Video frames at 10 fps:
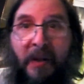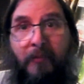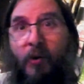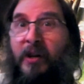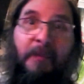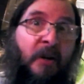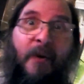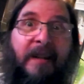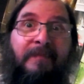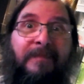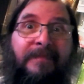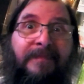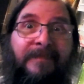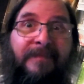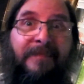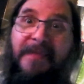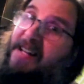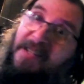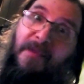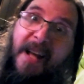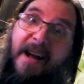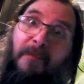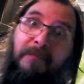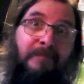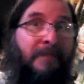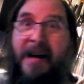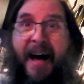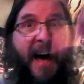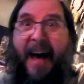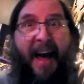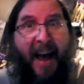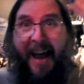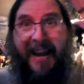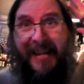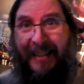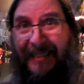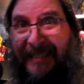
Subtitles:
Play more coming your way. That's it for now. Bye!